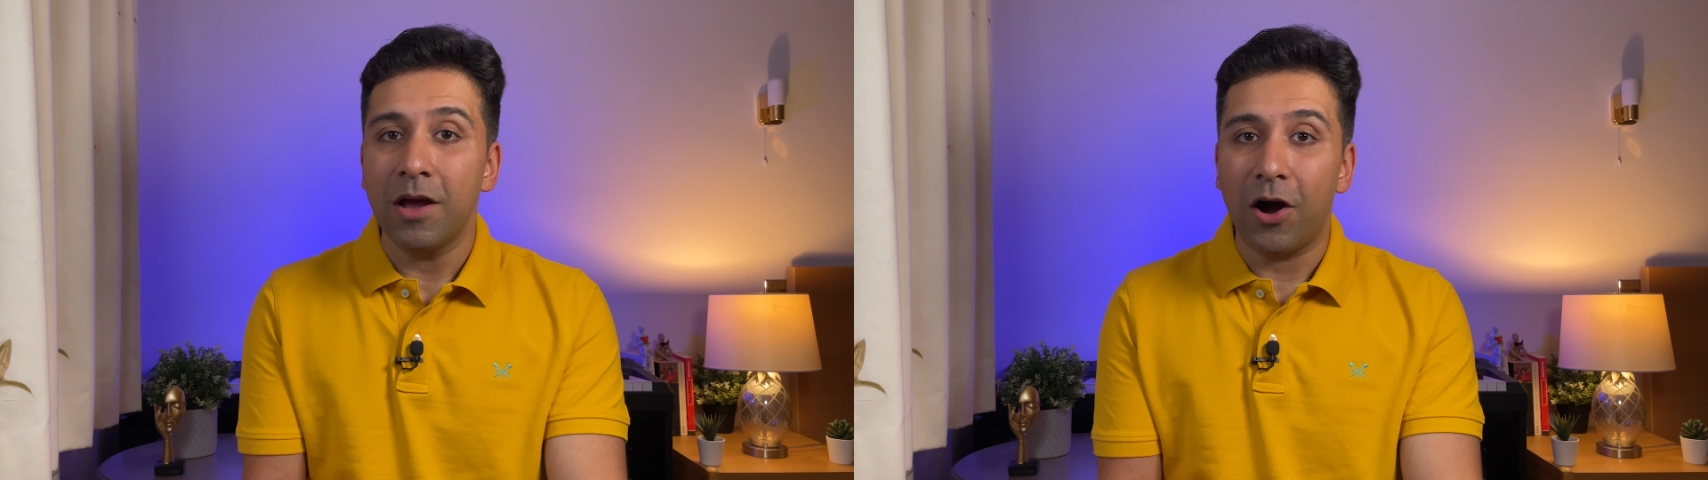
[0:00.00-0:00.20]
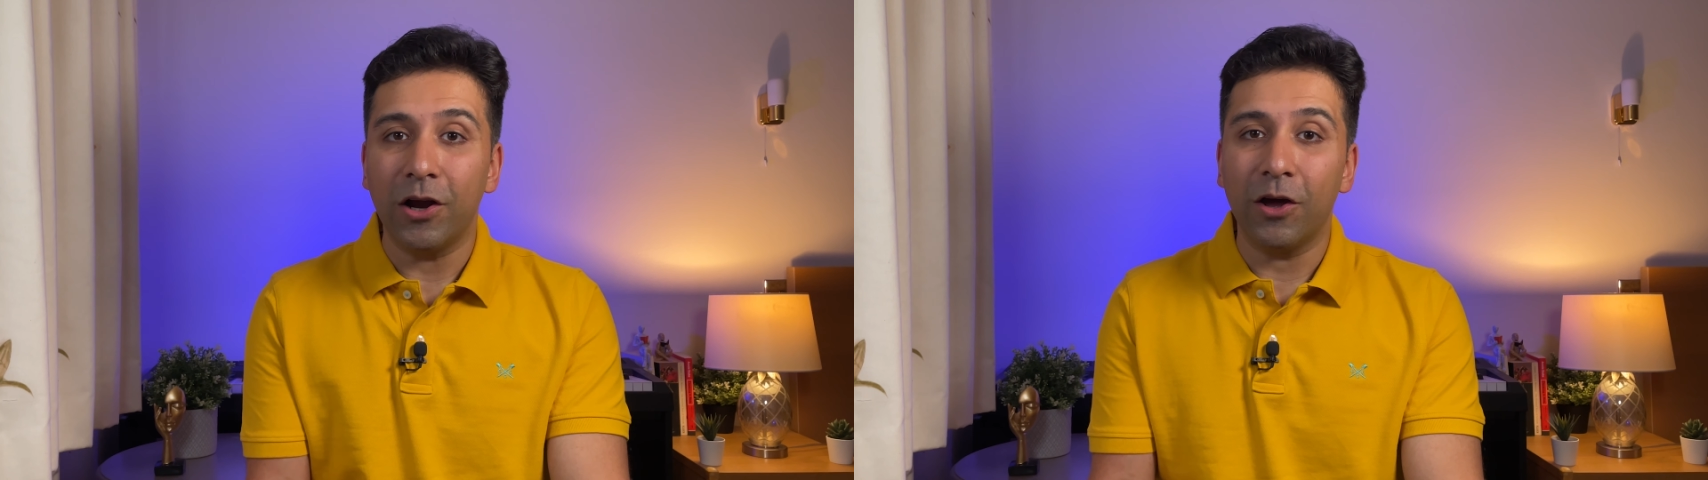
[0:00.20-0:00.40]

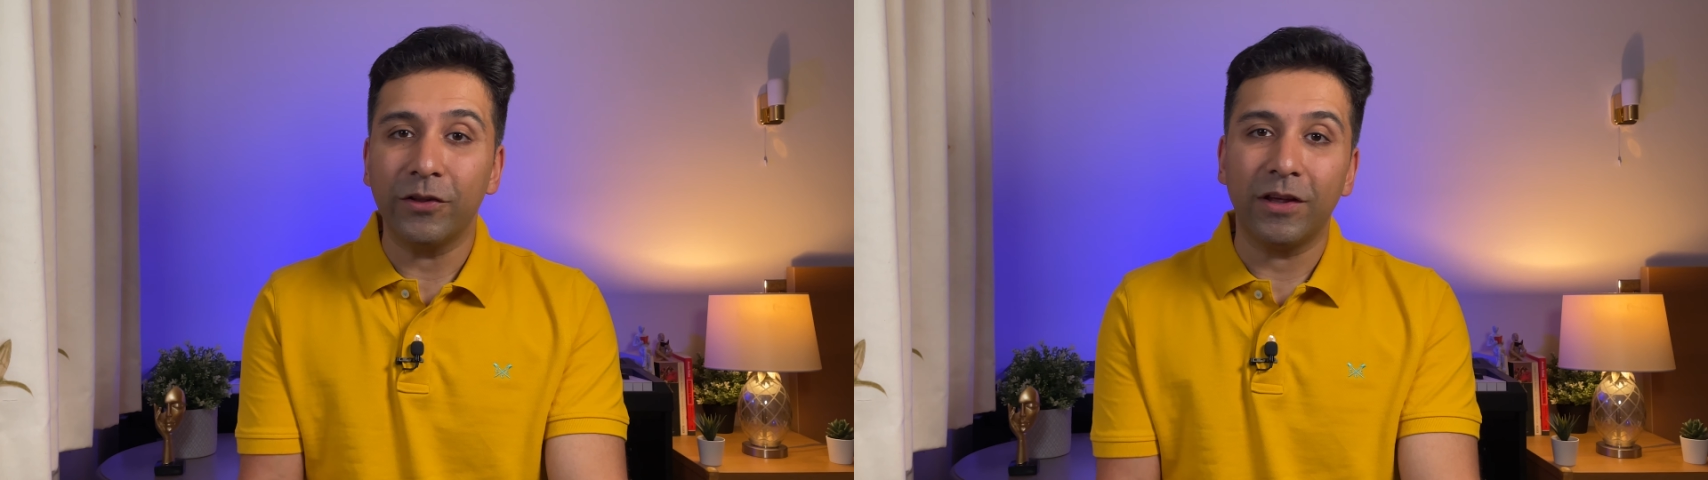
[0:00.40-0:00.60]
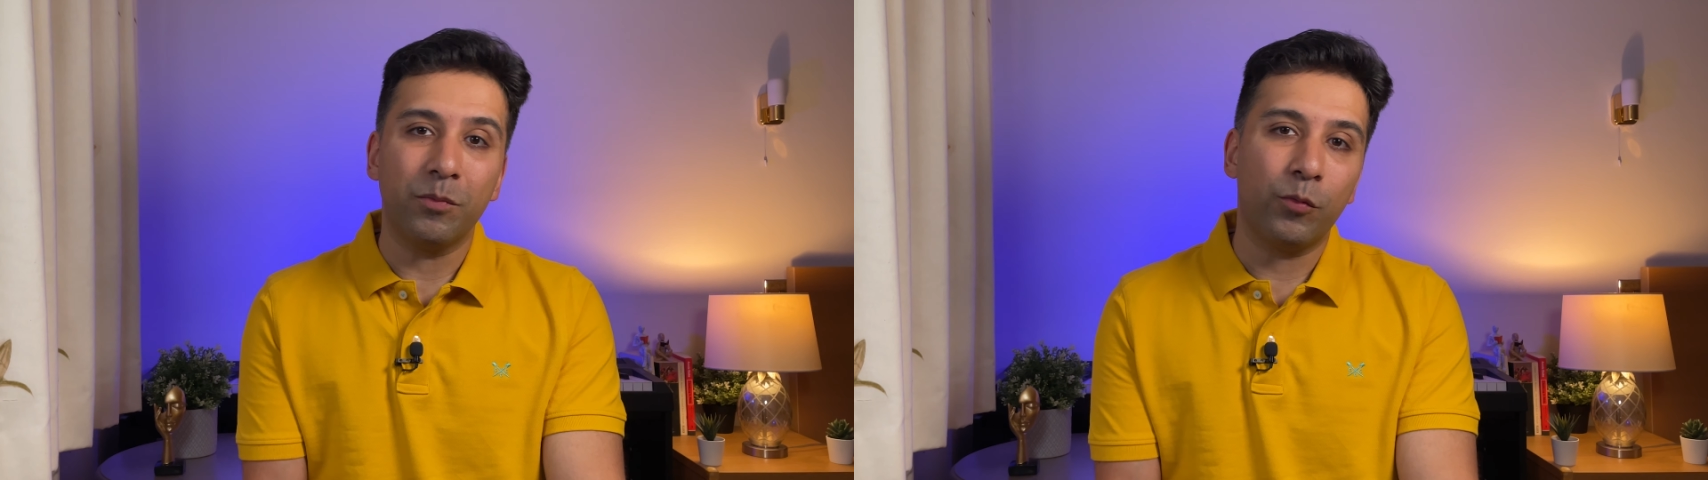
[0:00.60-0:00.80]

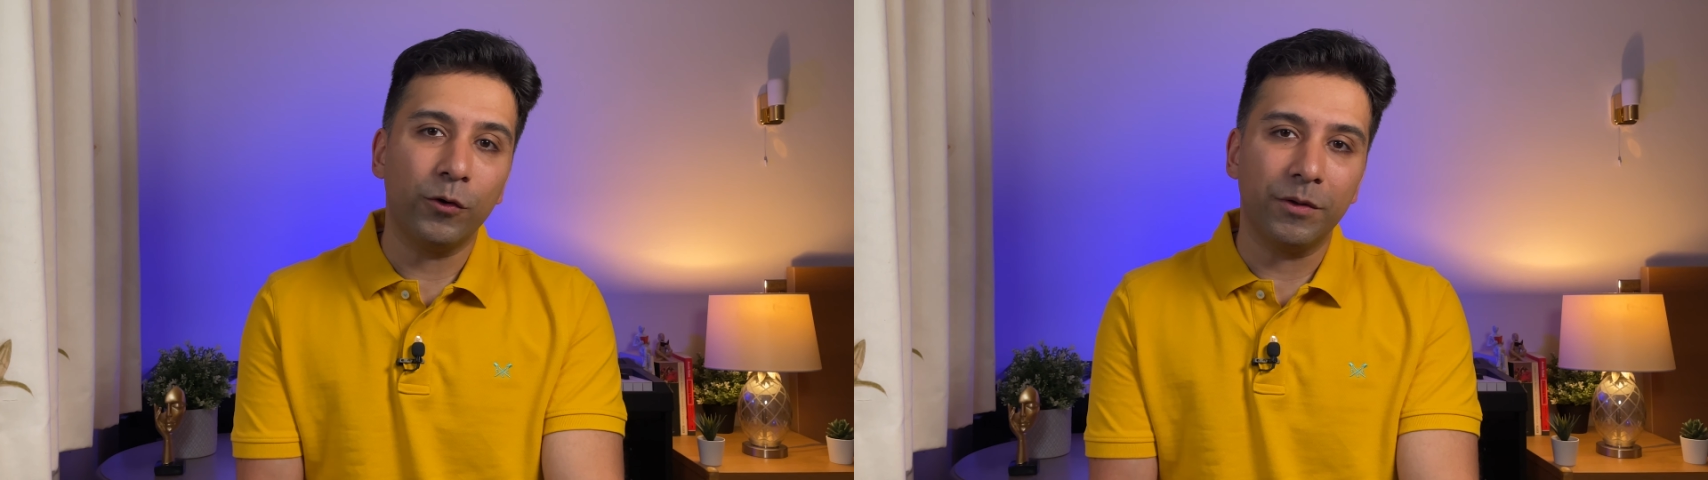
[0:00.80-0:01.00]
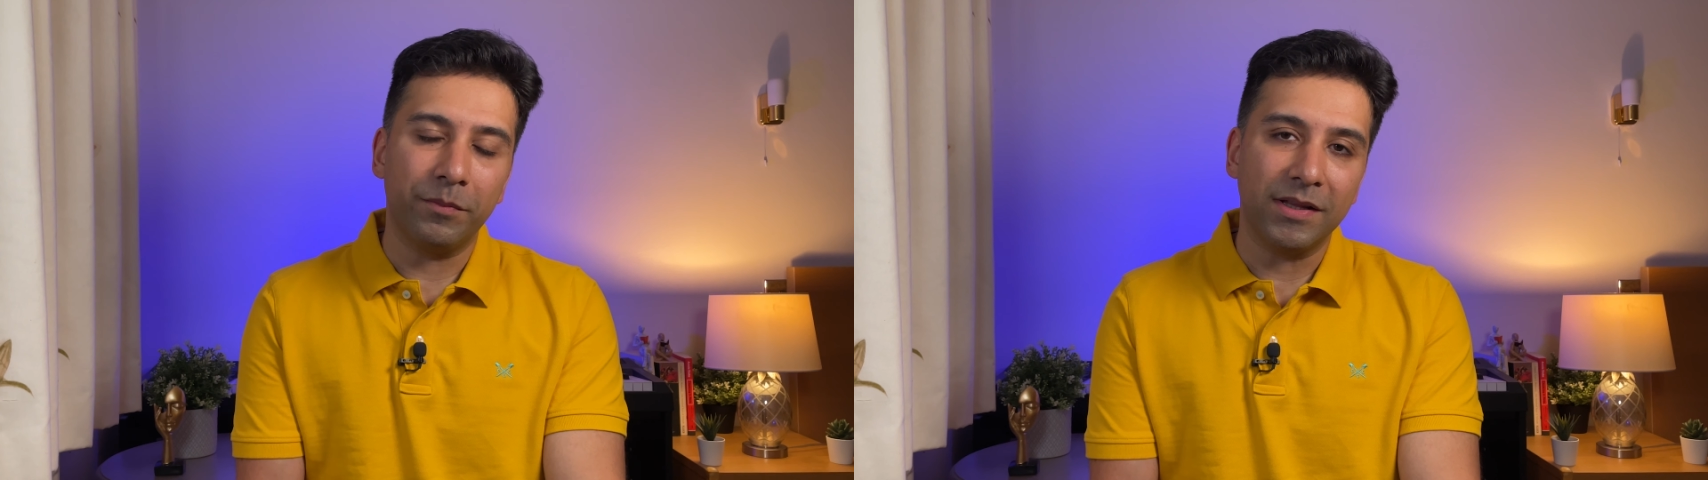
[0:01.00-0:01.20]
highlighting
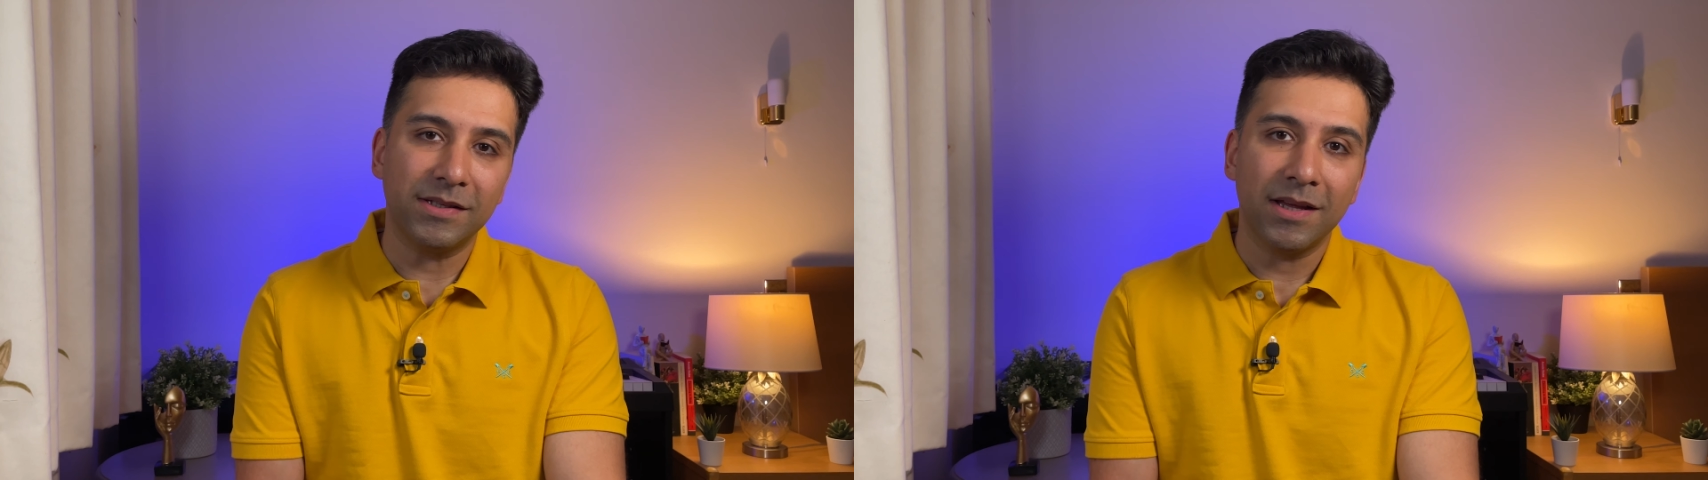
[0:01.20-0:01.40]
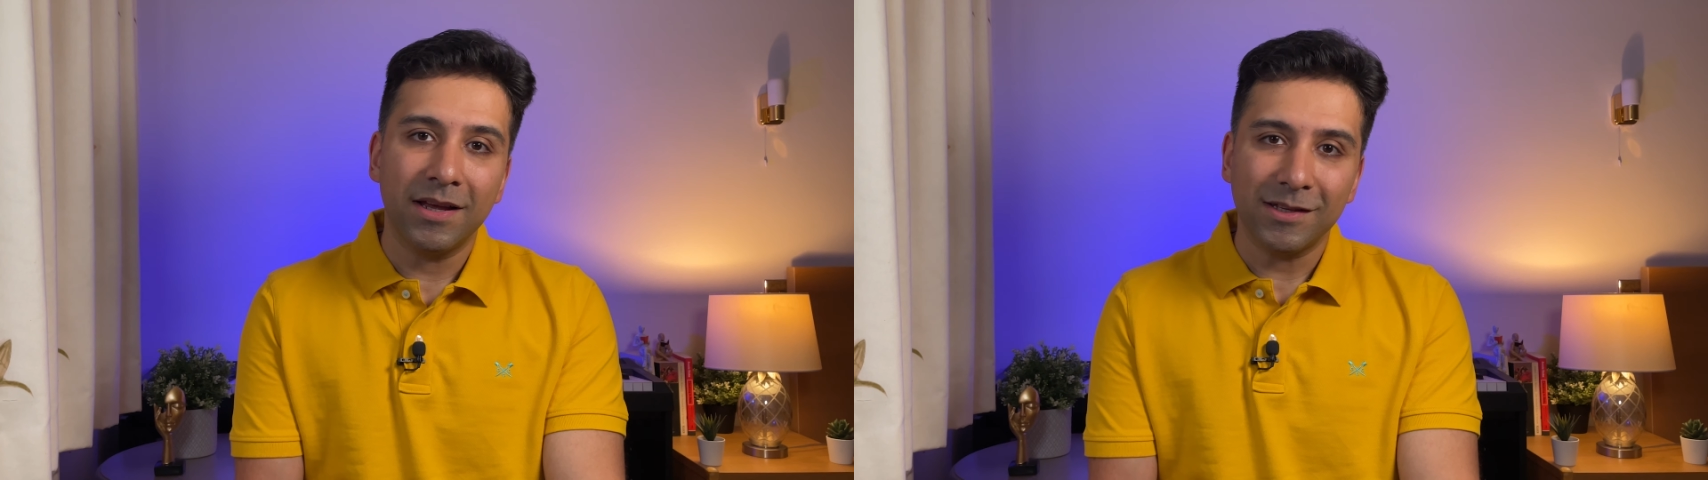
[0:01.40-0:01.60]
important bits.